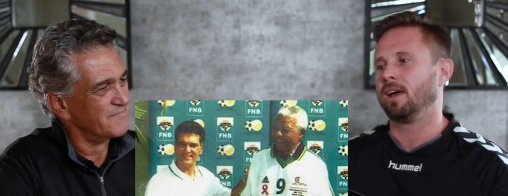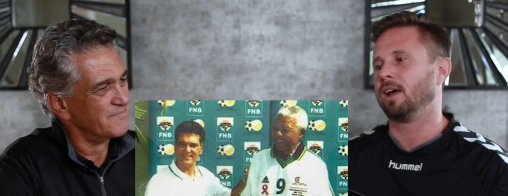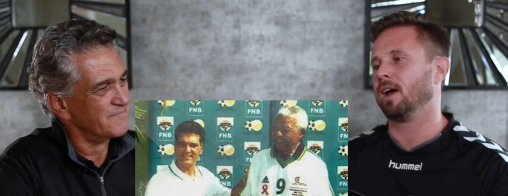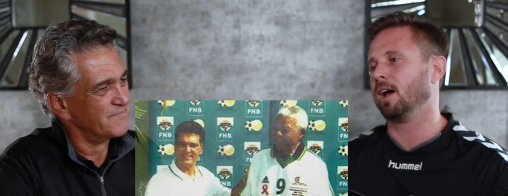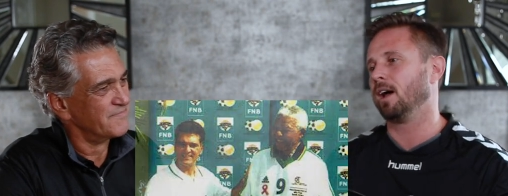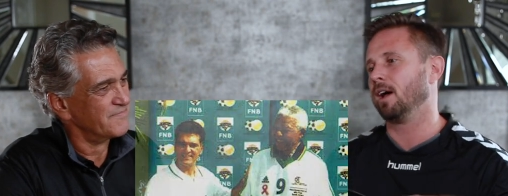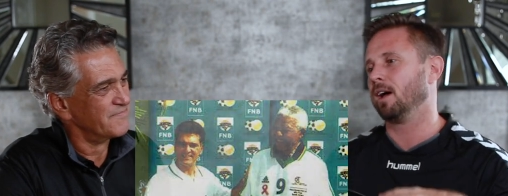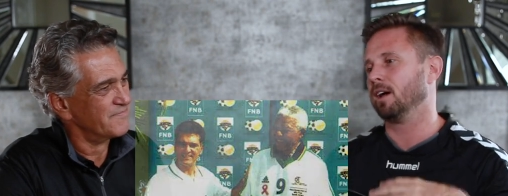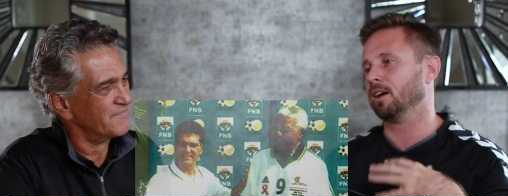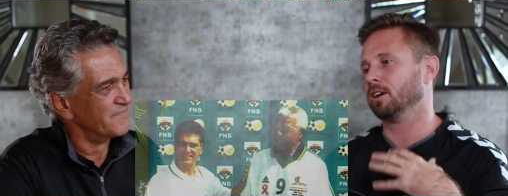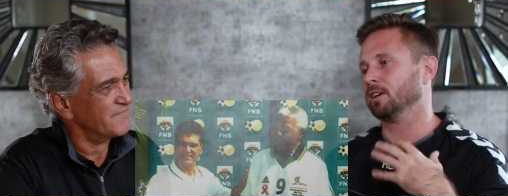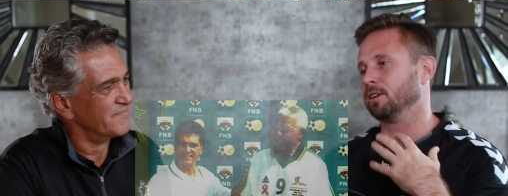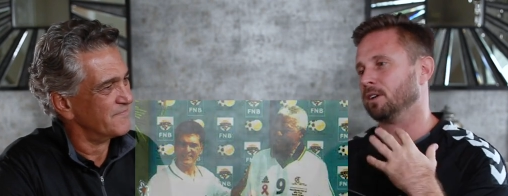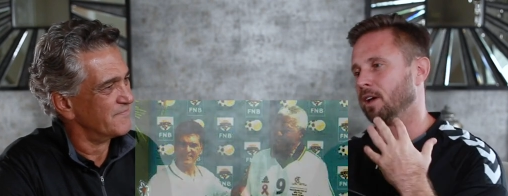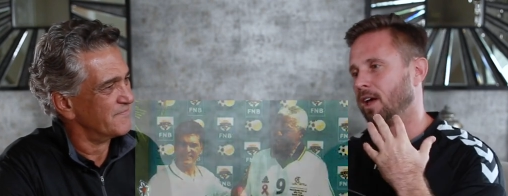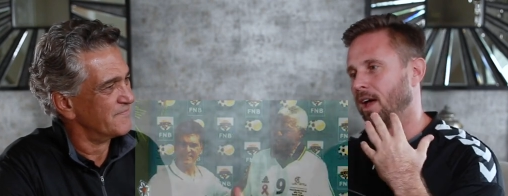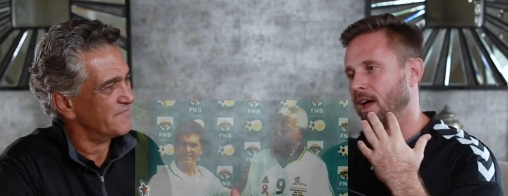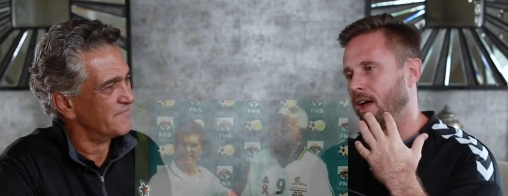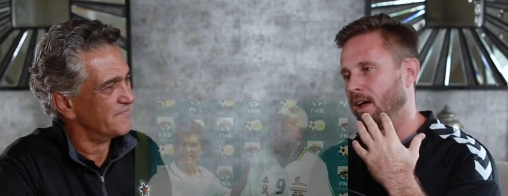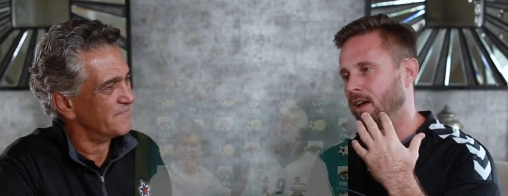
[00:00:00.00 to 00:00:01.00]
Speaker 1: uh,
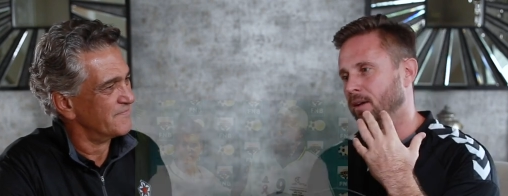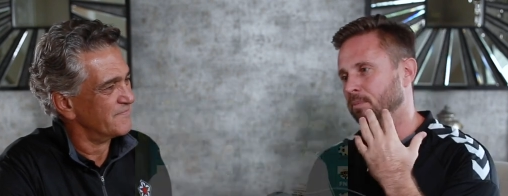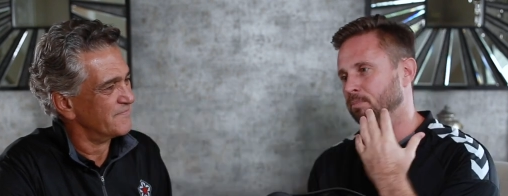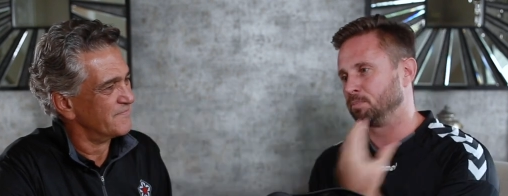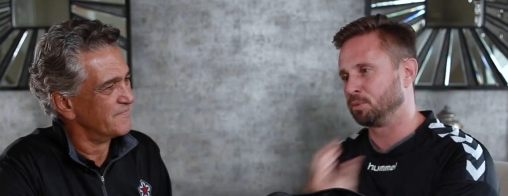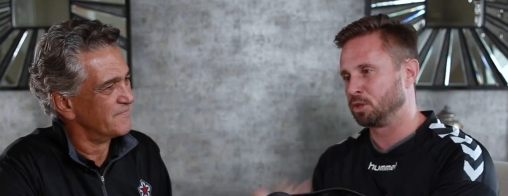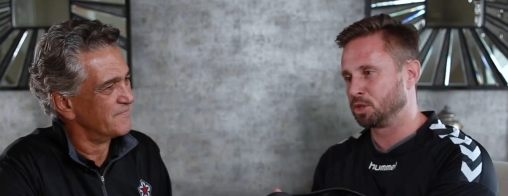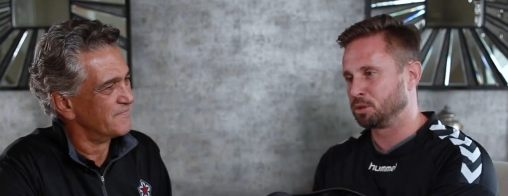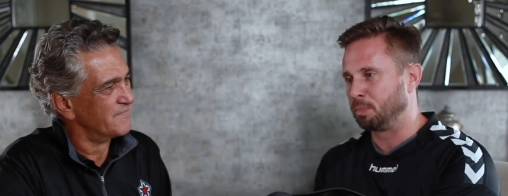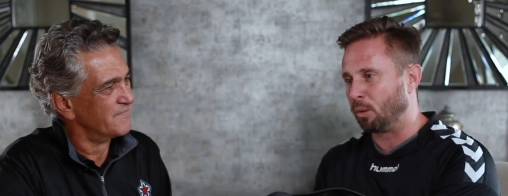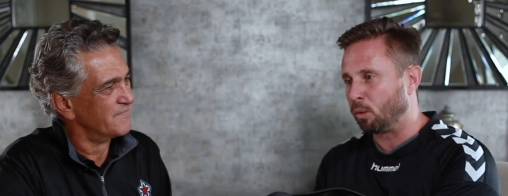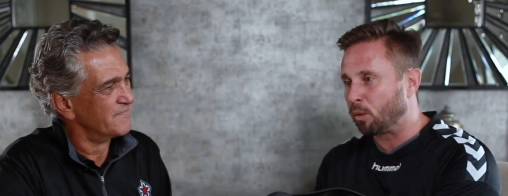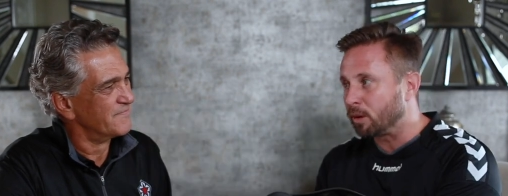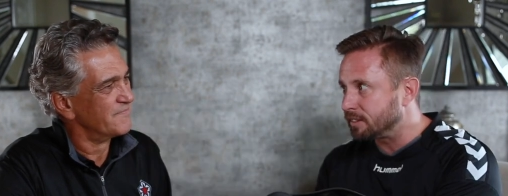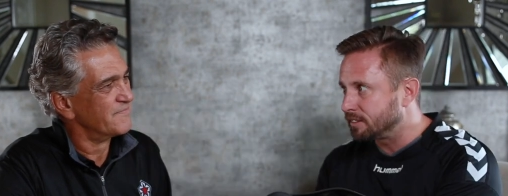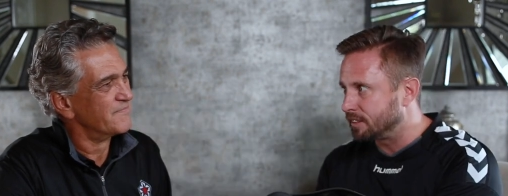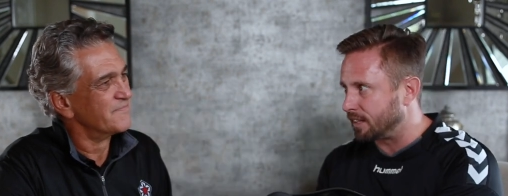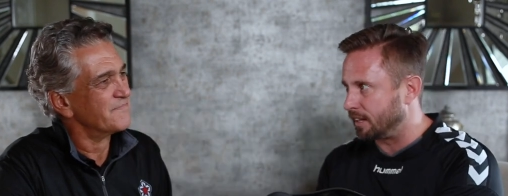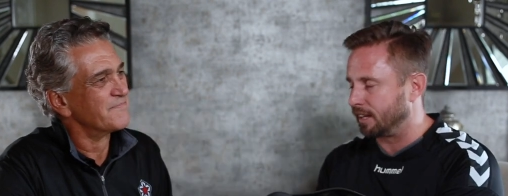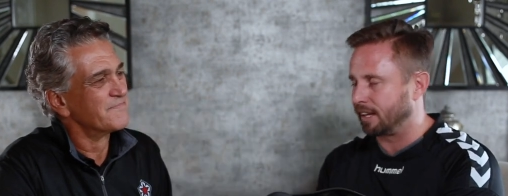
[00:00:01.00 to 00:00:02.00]
uh,
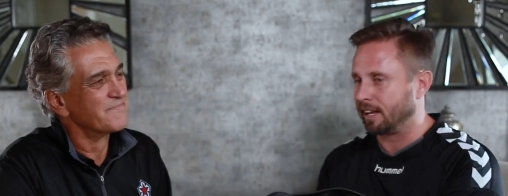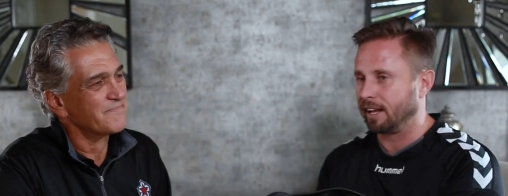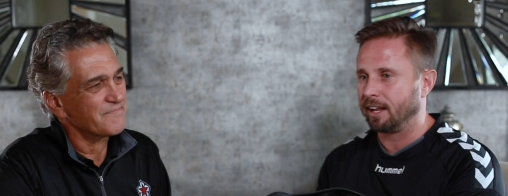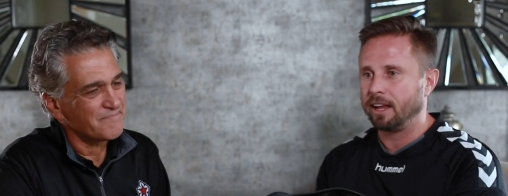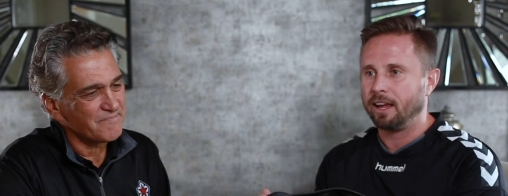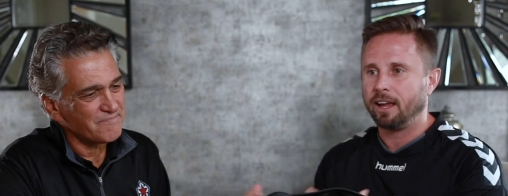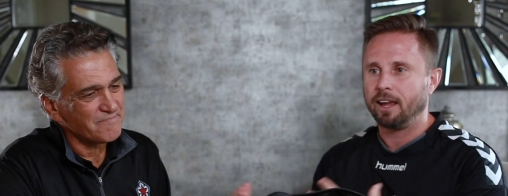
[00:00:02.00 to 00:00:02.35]
Sporting.